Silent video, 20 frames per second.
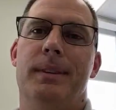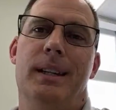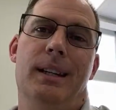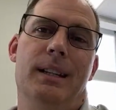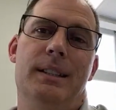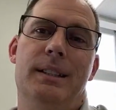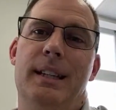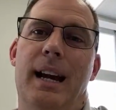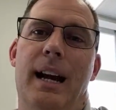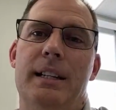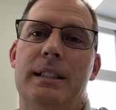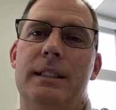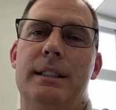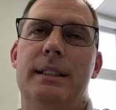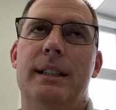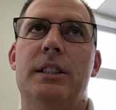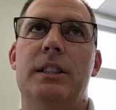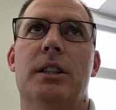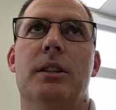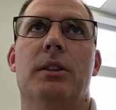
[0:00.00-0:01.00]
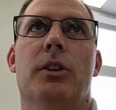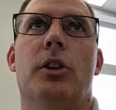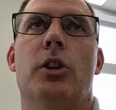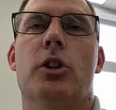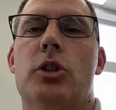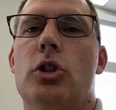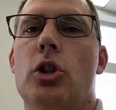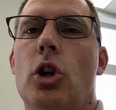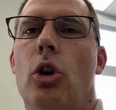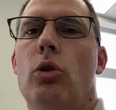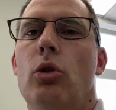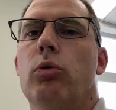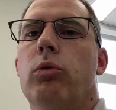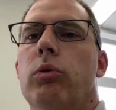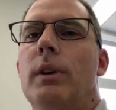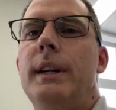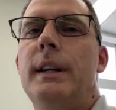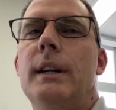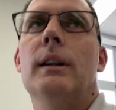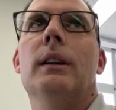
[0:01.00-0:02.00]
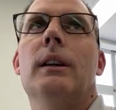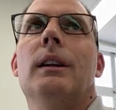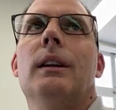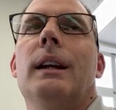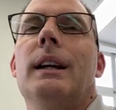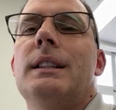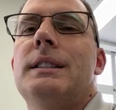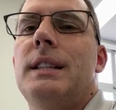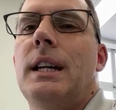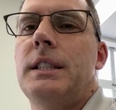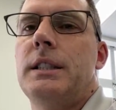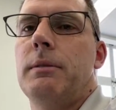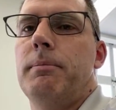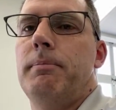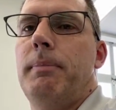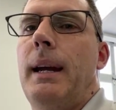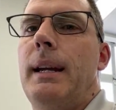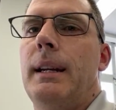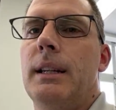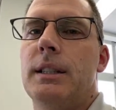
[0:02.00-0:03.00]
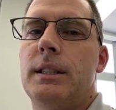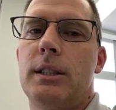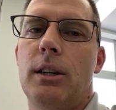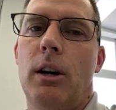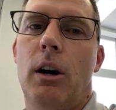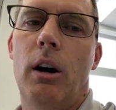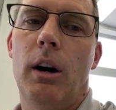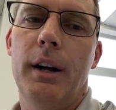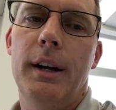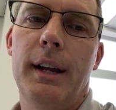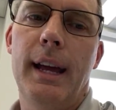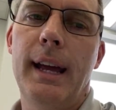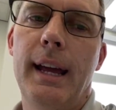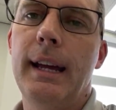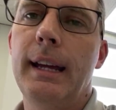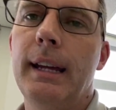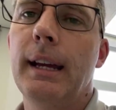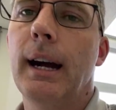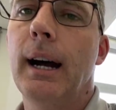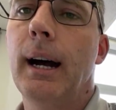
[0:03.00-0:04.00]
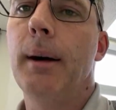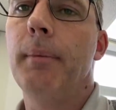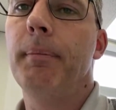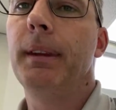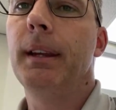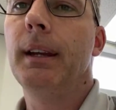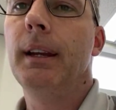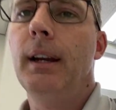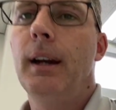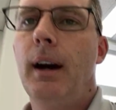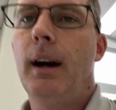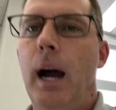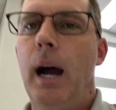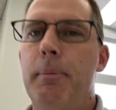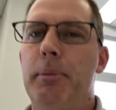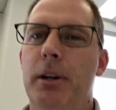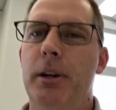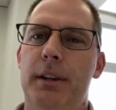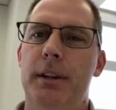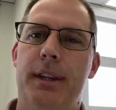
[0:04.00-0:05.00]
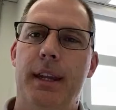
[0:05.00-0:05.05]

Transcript: It's a gasoline engine. There's no real excessive maintenance on a hybrid.